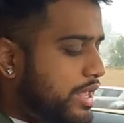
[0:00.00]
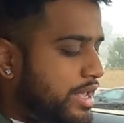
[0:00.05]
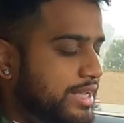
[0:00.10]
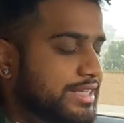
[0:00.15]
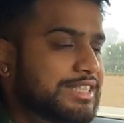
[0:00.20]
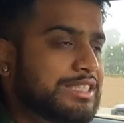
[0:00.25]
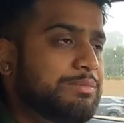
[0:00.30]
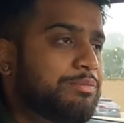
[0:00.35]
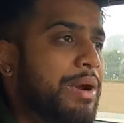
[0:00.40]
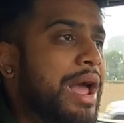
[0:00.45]

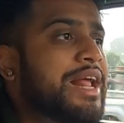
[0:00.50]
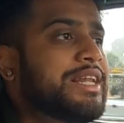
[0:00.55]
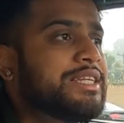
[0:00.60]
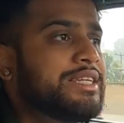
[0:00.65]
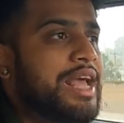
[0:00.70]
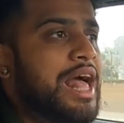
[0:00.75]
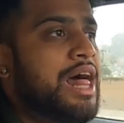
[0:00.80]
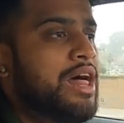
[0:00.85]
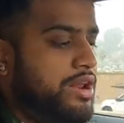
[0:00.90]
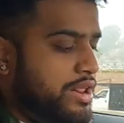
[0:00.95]
is the
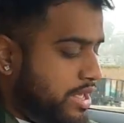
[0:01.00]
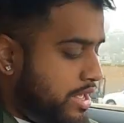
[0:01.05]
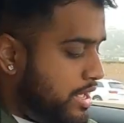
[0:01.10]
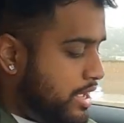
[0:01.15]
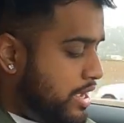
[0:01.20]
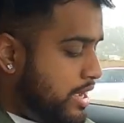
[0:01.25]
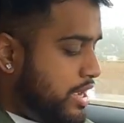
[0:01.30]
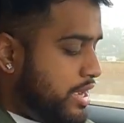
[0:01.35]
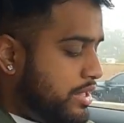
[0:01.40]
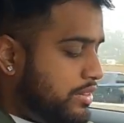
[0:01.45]
practicality.
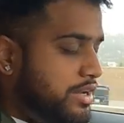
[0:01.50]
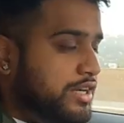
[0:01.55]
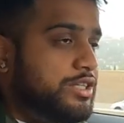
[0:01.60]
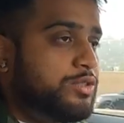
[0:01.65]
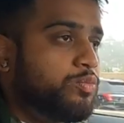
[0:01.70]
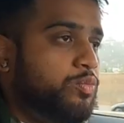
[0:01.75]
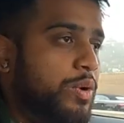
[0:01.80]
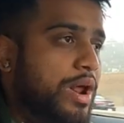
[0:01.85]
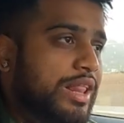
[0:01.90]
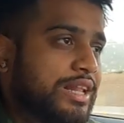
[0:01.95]

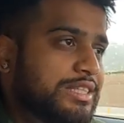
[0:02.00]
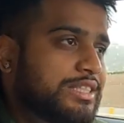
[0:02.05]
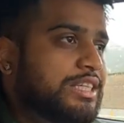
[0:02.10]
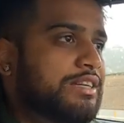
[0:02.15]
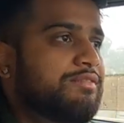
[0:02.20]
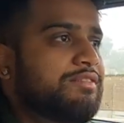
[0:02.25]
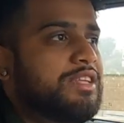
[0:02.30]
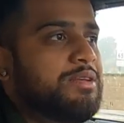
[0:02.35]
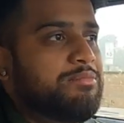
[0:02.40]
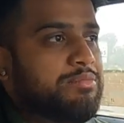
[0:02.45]
There's
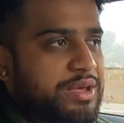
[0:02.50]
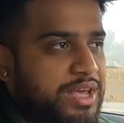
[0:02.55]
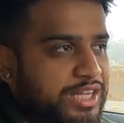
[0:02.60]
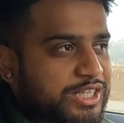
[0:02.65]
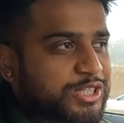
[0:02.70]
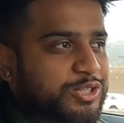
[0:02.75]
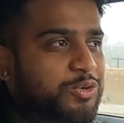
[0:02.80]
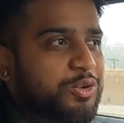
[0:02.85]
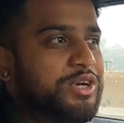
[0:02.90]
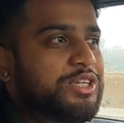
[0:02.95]
relatively big
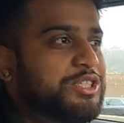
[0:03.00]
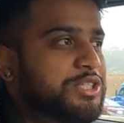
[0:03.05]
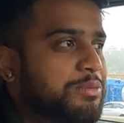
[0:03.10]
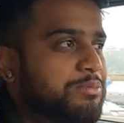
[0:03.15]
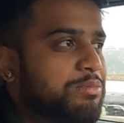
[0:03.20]
storage